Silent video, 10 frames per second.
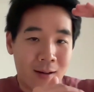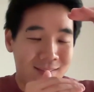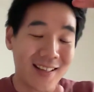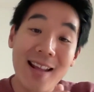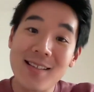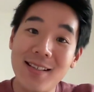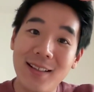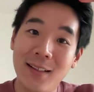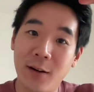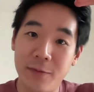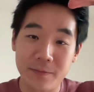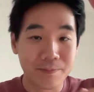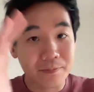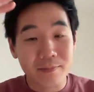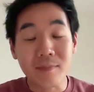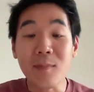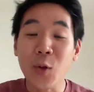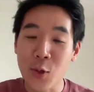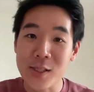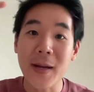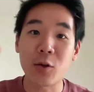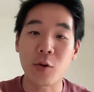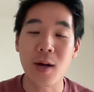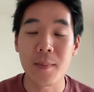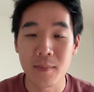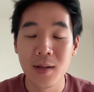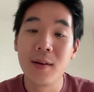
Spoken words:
the density of your spectrogram,